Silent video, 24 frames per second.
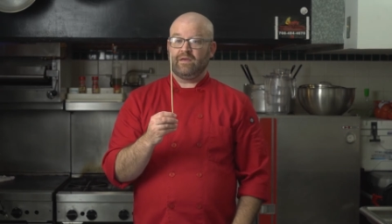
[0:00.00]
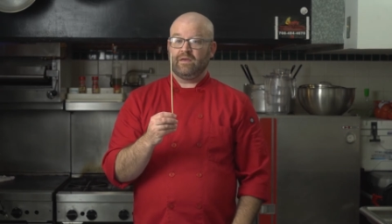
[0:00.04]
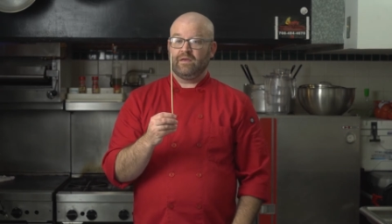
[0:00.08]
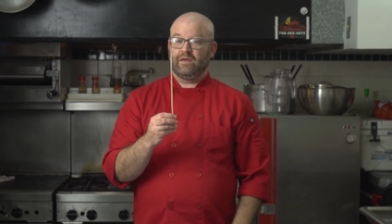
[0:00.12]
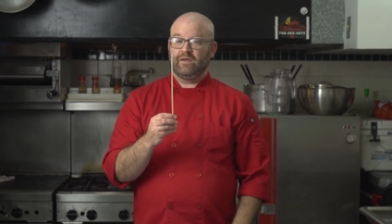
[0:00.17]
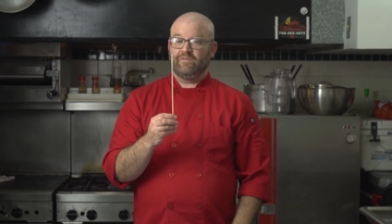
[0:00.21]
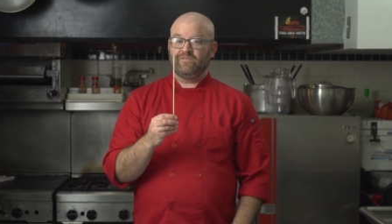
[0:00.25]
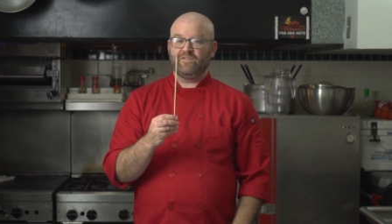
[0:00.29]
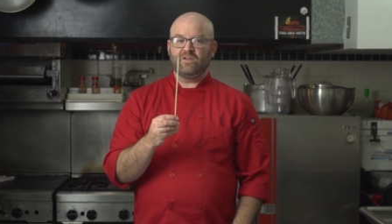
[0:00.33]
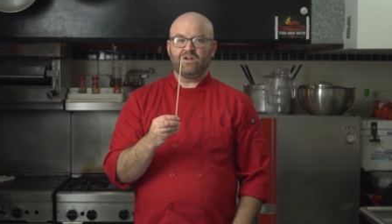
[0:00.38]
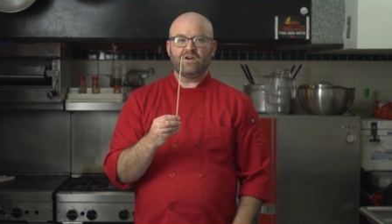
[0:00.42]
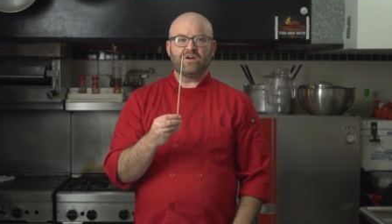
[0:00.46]

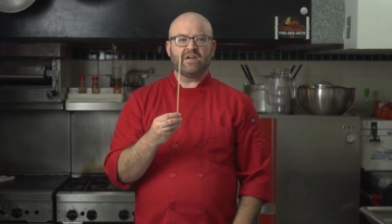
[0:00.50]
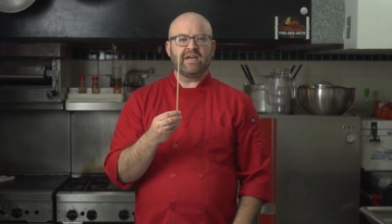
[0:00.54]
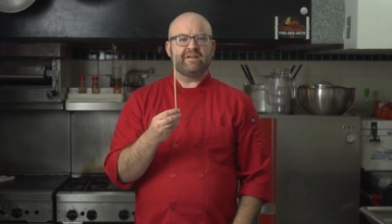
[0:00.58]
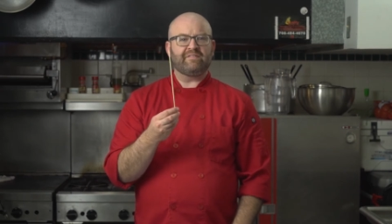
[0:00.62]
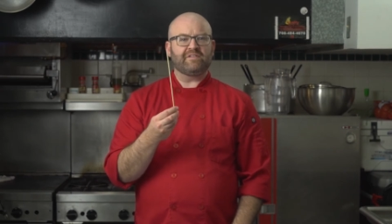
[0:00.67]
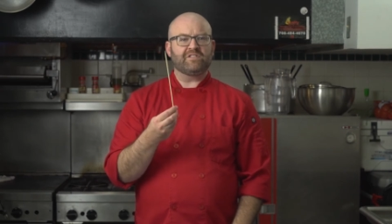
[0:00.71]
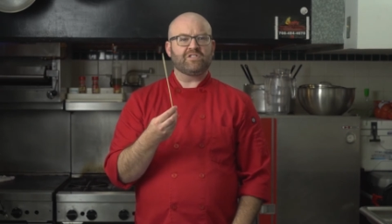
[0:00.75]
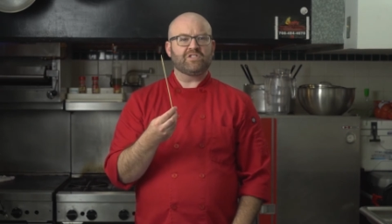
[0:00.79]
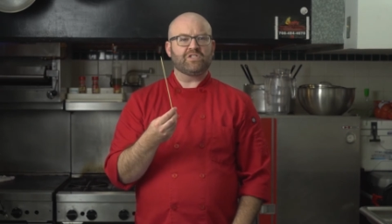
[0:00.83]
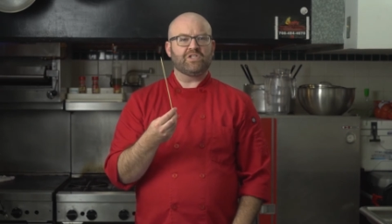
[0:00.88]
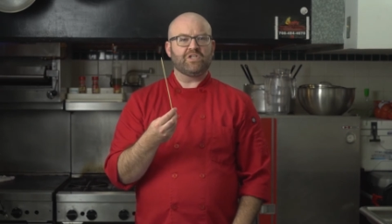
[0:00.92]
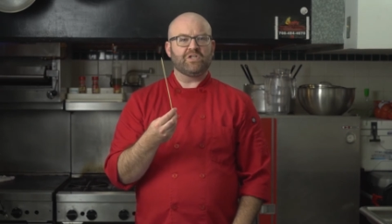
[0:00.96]
if you don't have a
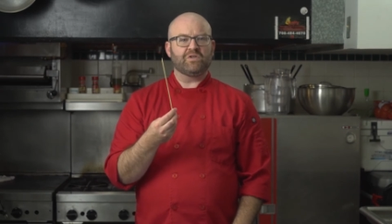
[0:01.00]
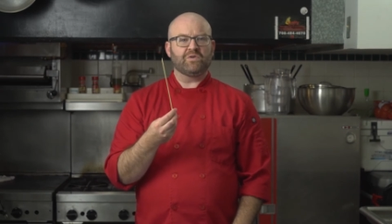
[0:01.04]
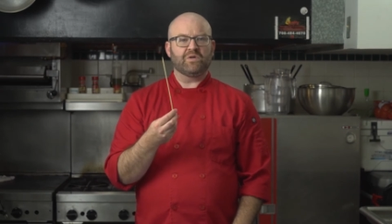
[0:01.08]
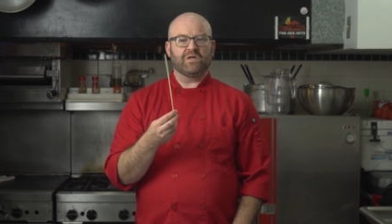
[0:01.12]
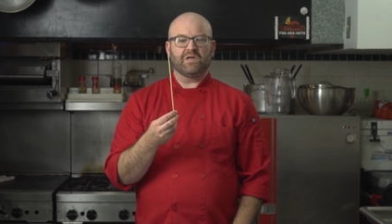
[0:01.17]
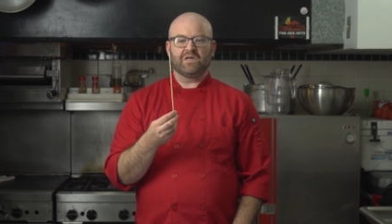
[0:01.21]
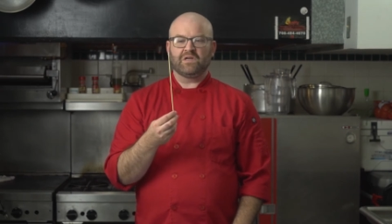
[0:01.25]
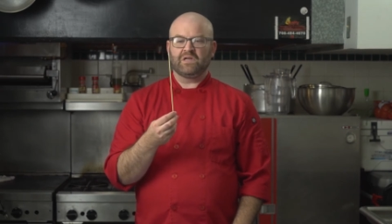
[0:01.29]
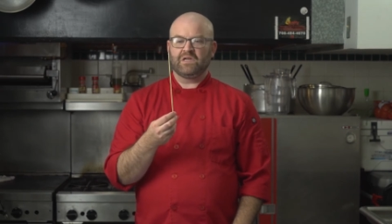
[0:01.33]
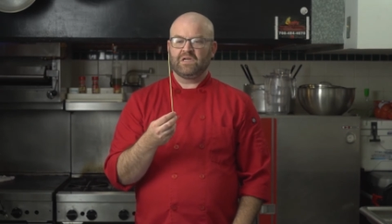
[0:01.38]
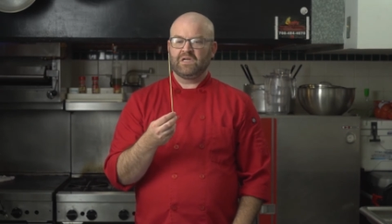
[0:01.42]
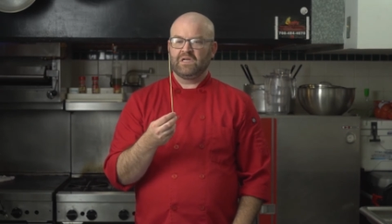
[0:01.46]

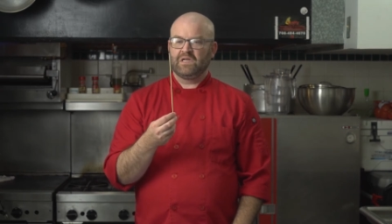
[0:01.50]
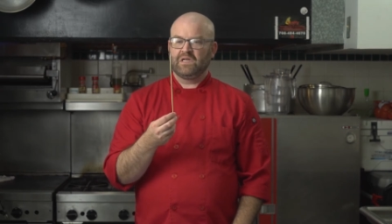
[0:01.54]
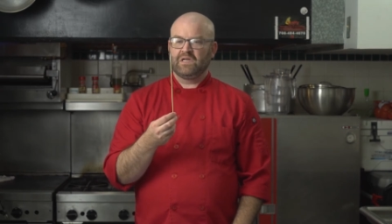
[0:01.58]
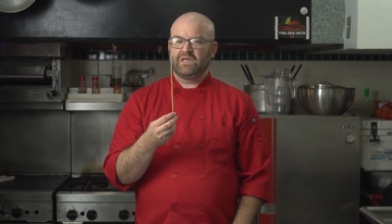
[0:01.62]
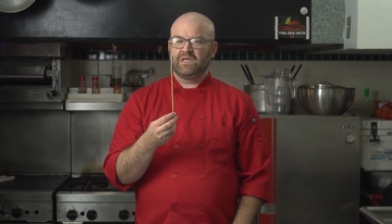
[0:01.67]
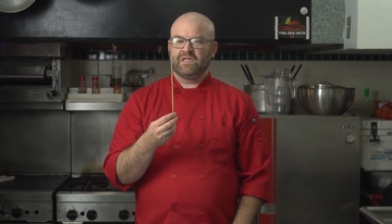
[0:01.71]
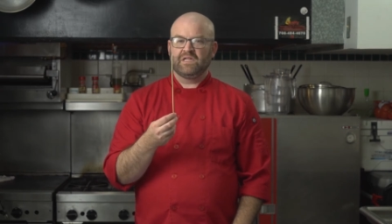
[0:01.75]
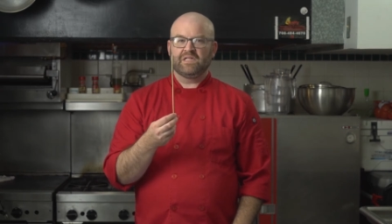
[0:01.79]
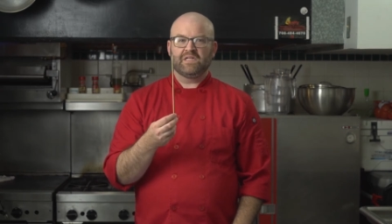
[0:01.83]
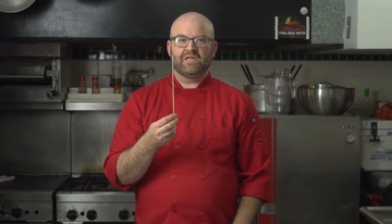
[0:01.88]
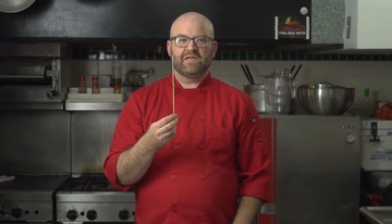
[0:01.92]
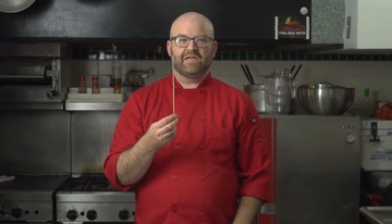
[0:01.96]
skewer,
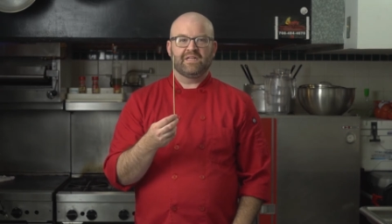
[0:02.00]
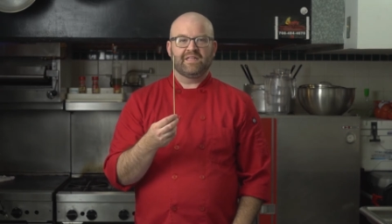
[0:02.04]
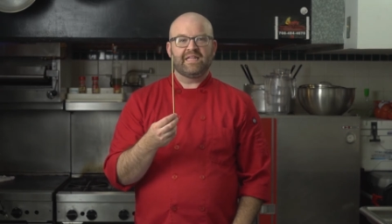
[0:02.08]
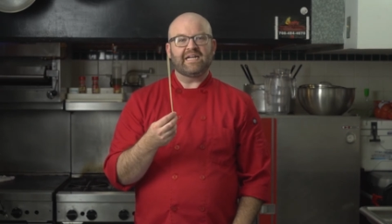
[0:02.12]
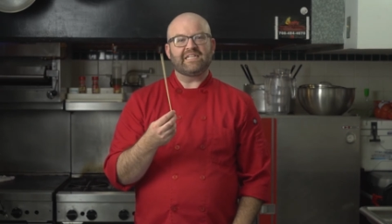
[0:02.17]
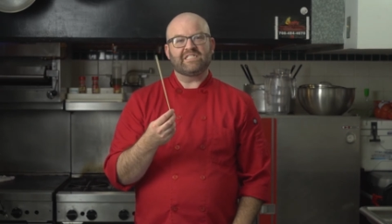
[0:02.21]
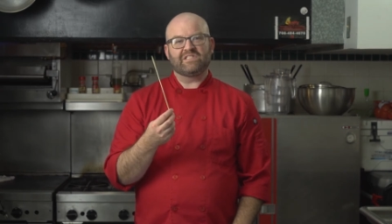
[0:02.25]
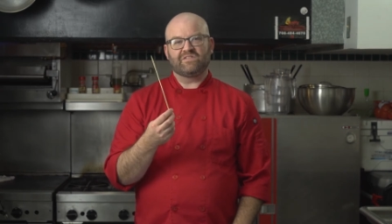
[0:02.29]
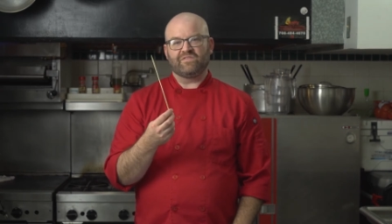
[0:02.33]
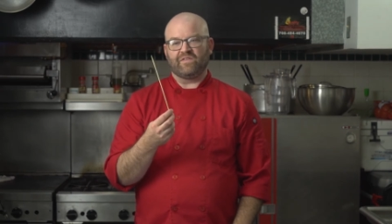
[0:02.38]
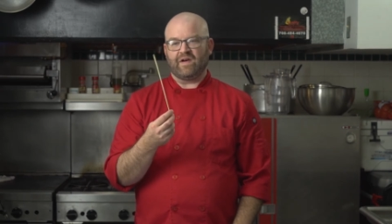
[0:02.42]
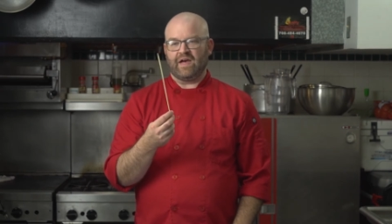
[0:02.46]

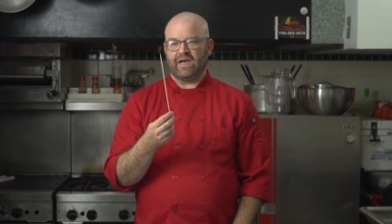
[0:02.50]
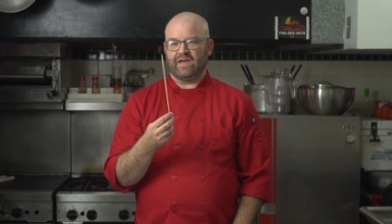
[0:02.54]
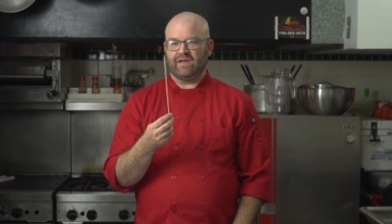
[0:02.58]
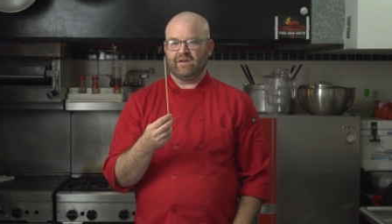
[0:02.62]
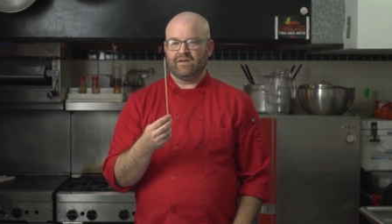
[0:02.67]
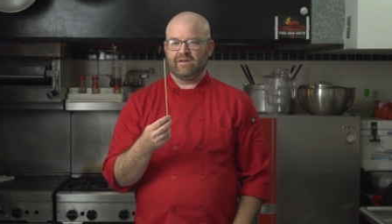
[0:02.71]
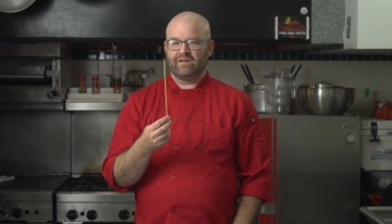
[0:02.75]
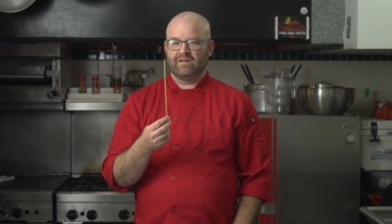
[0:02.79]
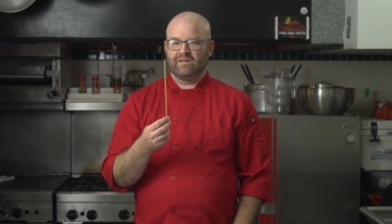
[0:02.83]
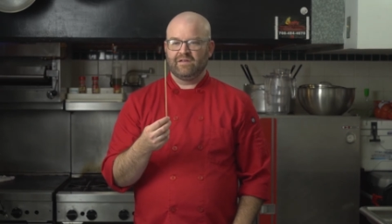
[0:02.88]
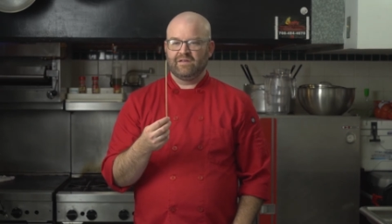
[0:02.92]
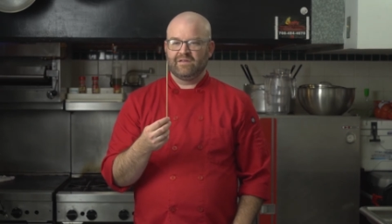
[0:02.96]
that's fine.
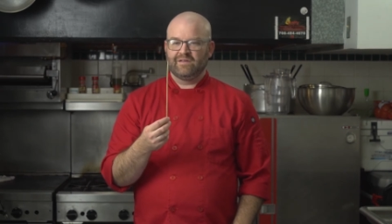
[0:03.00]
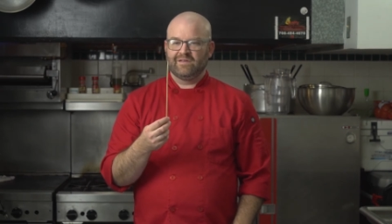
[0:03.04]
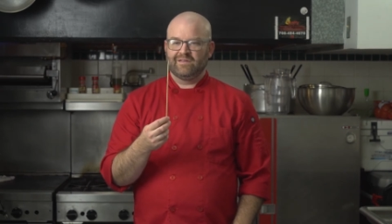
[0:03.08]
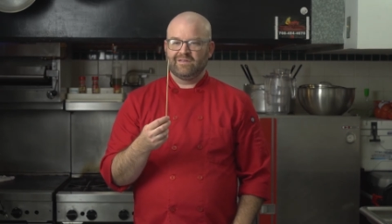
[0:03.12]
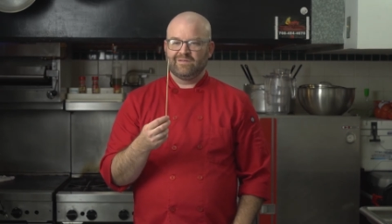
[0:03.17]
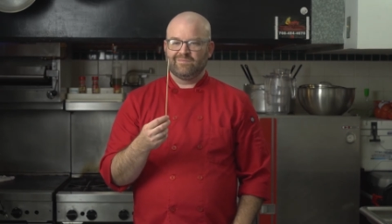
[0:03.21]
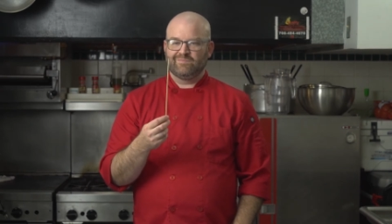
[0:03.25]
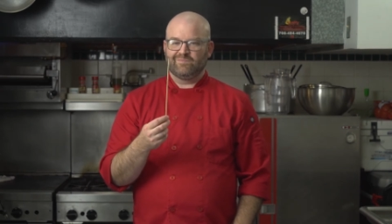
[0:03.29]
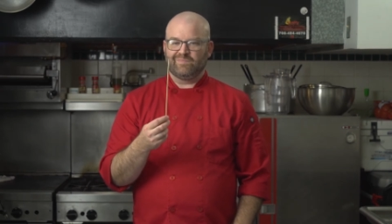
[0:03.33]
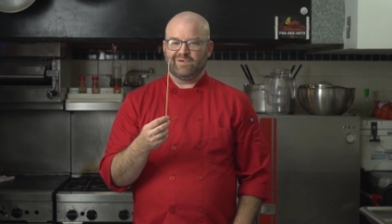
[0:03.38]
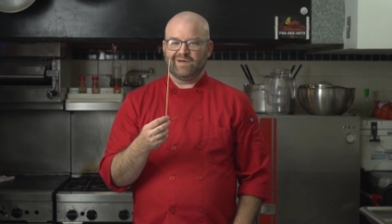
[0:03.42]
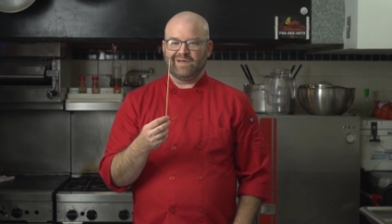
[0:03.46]

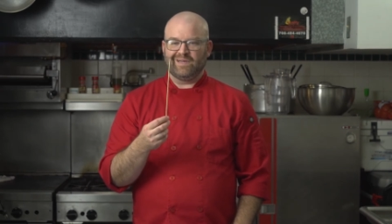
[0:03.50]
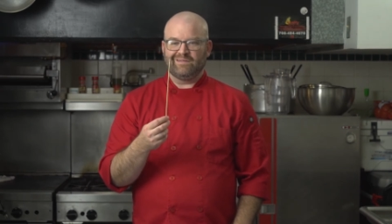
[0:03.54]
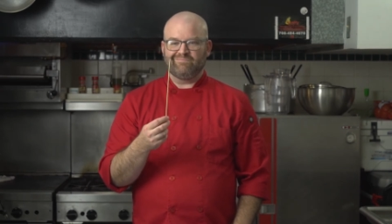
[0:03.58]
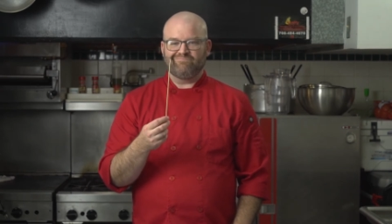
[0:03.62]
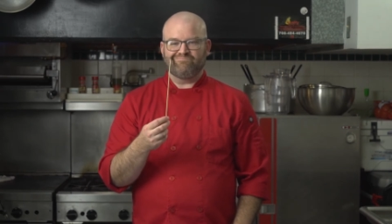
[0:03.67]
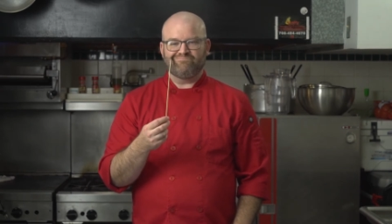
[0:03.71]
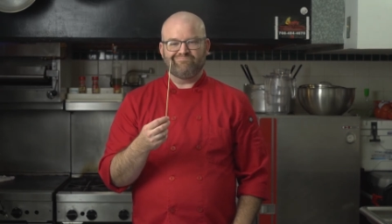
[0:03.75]
But